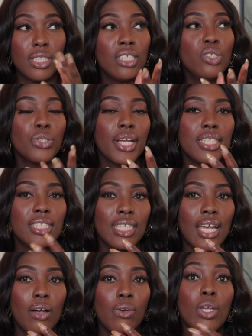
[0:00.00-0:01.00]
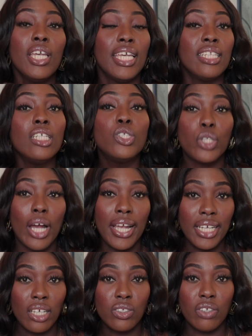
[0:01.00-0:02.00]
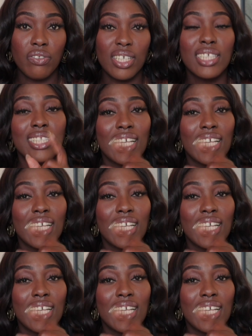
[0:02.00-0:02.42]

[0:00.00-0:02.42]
This dries down. In the dry down of this,